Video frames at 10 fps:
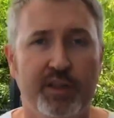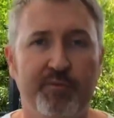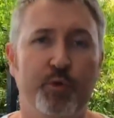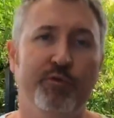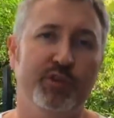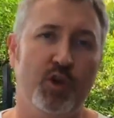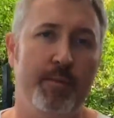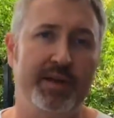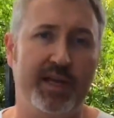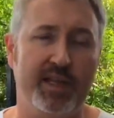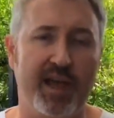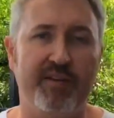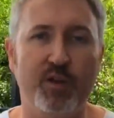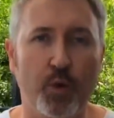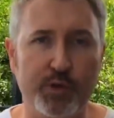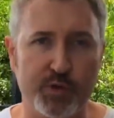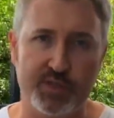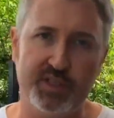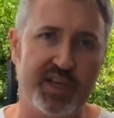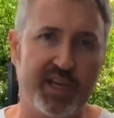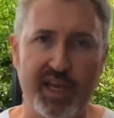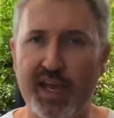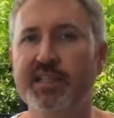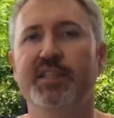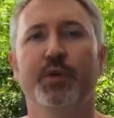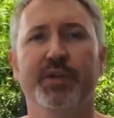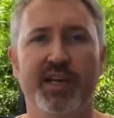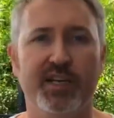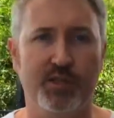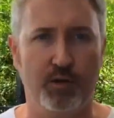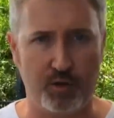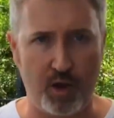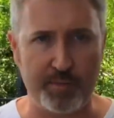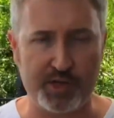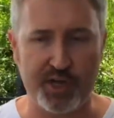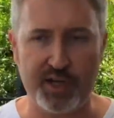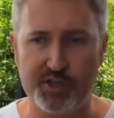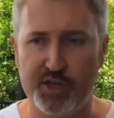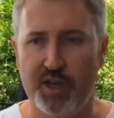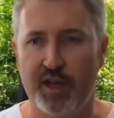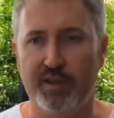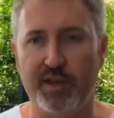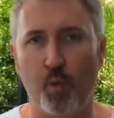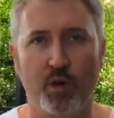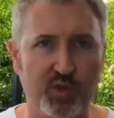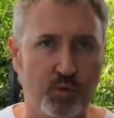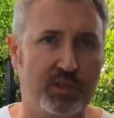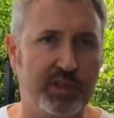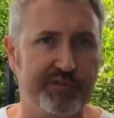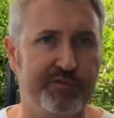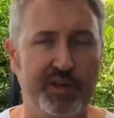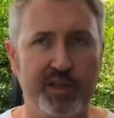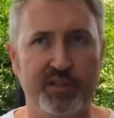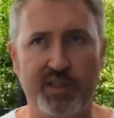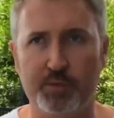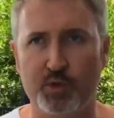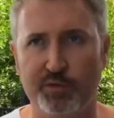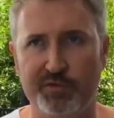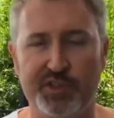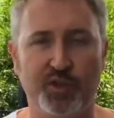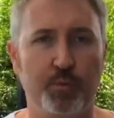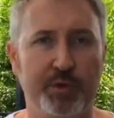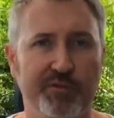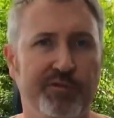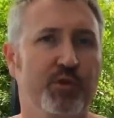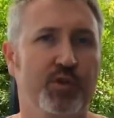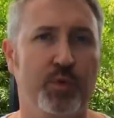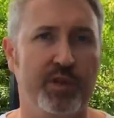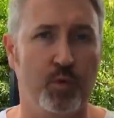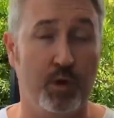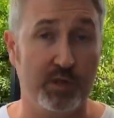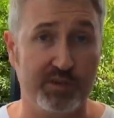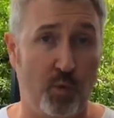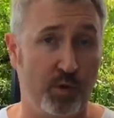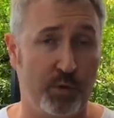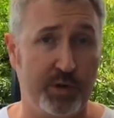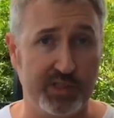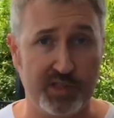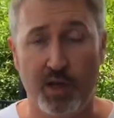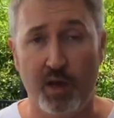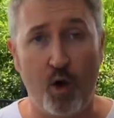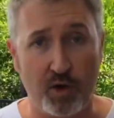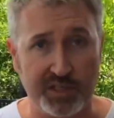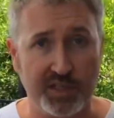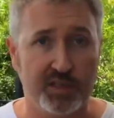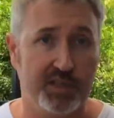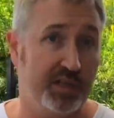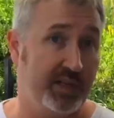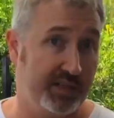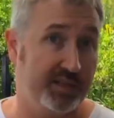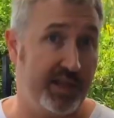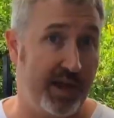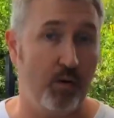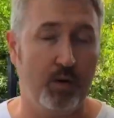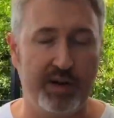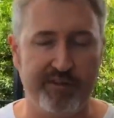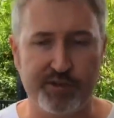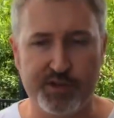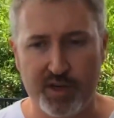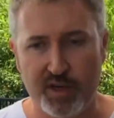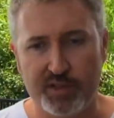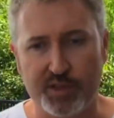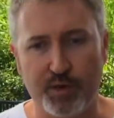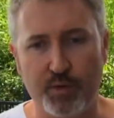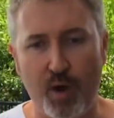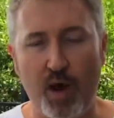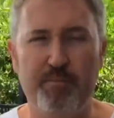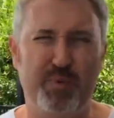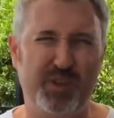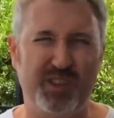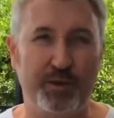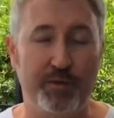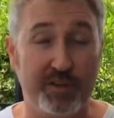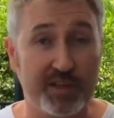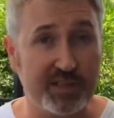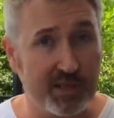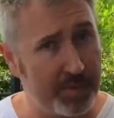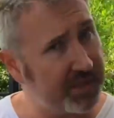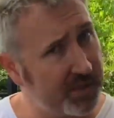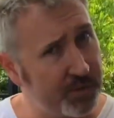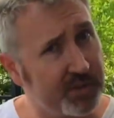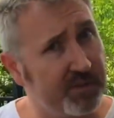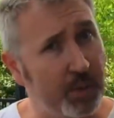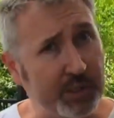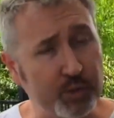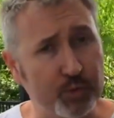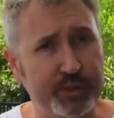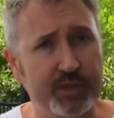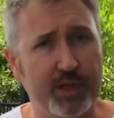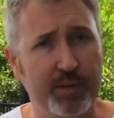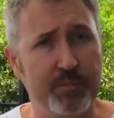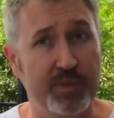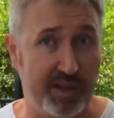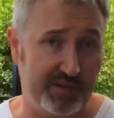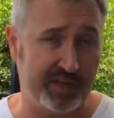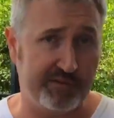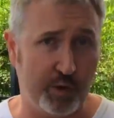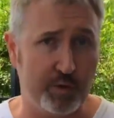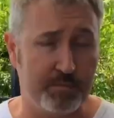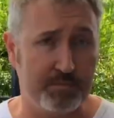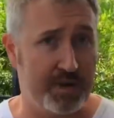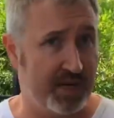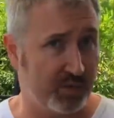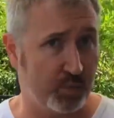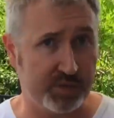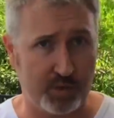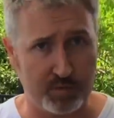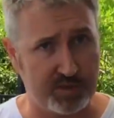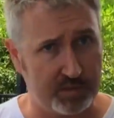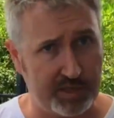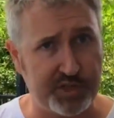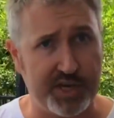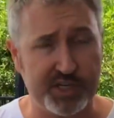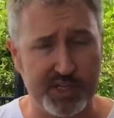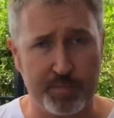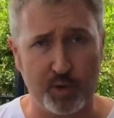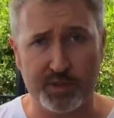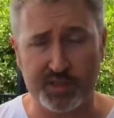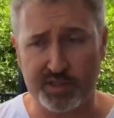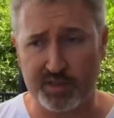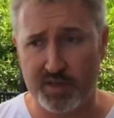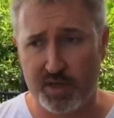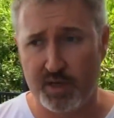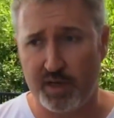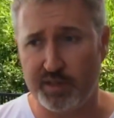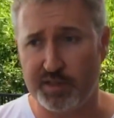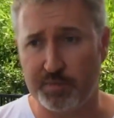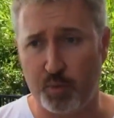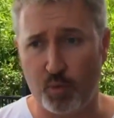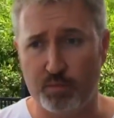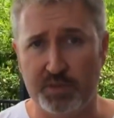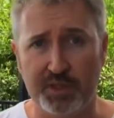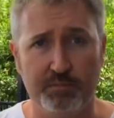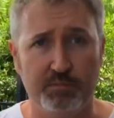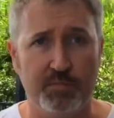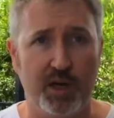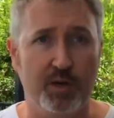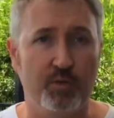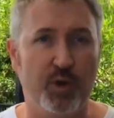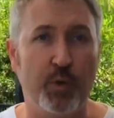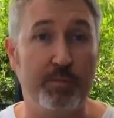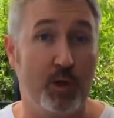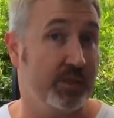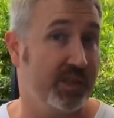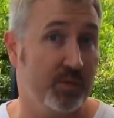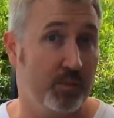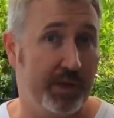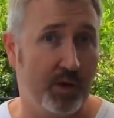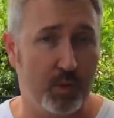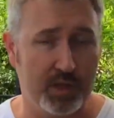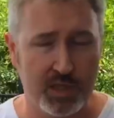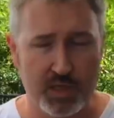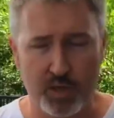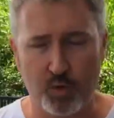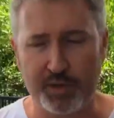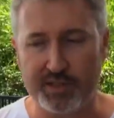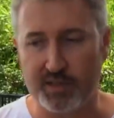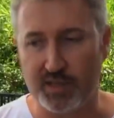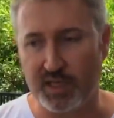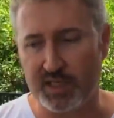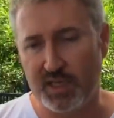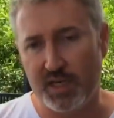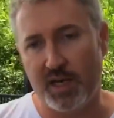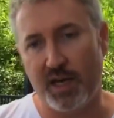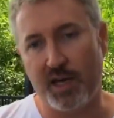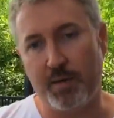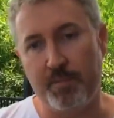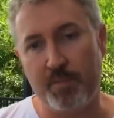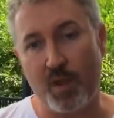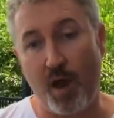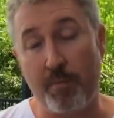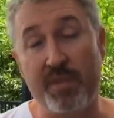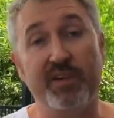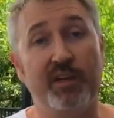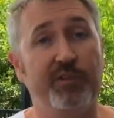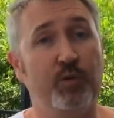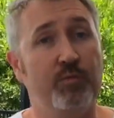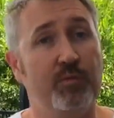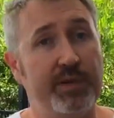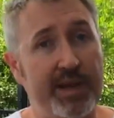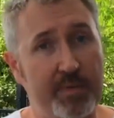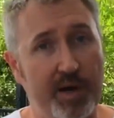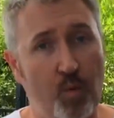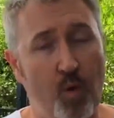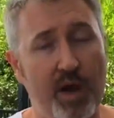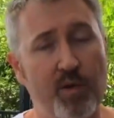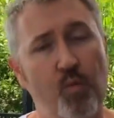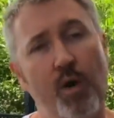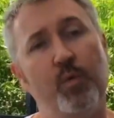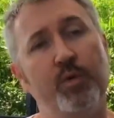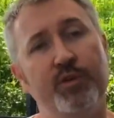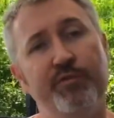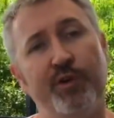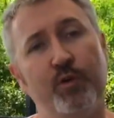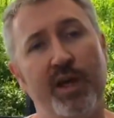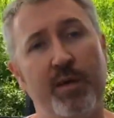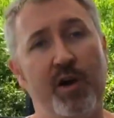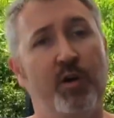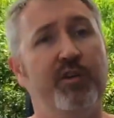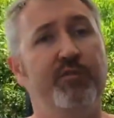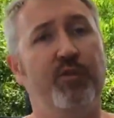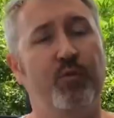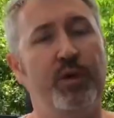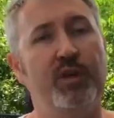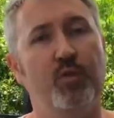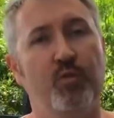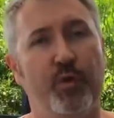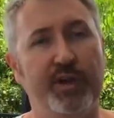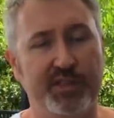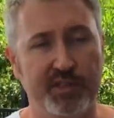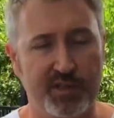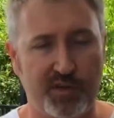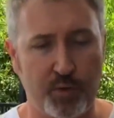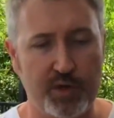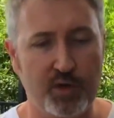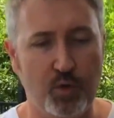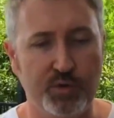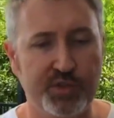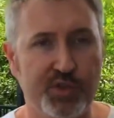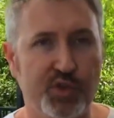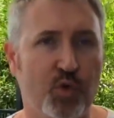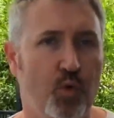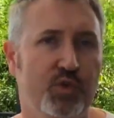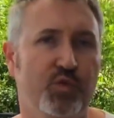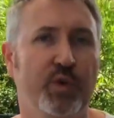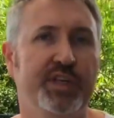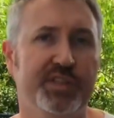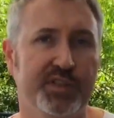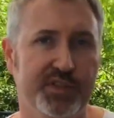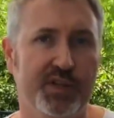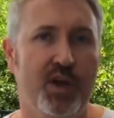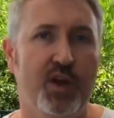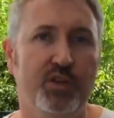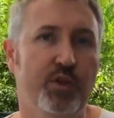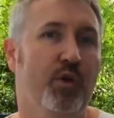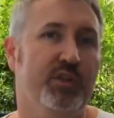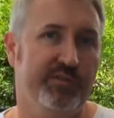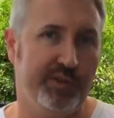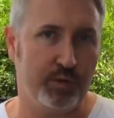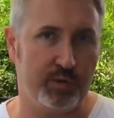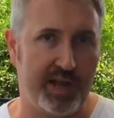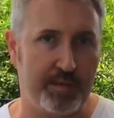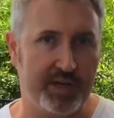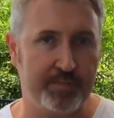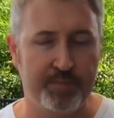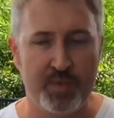They've proven time and again they have no interest in taking any serious action on climate change, and they want us all to live in some sort of dystopian future where the world is 4 degrees hotter than it is now on average. So I personally don't think that's in the best interest of my children, and I'm never going to vote them as a result until they change their policies and support, I don't know, the green policies would be a good one. Good place to start. I'm never going to vote Labor. Why wouldn't you vote Labor? I'll give you 3 good reasons, 3 good St. George reasons not to vote Labor.